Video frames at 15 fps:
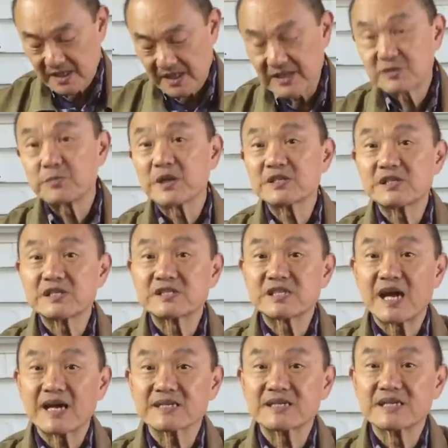especially
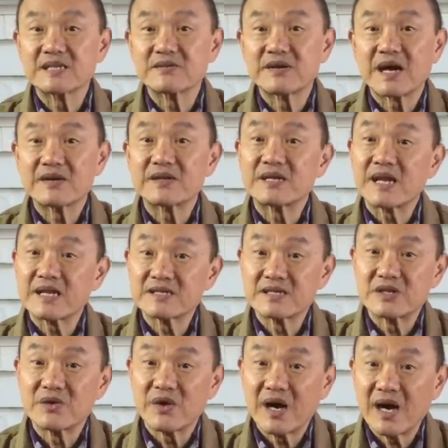tucked in around and under
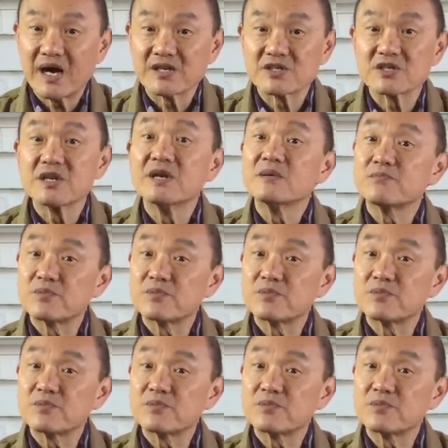your arch,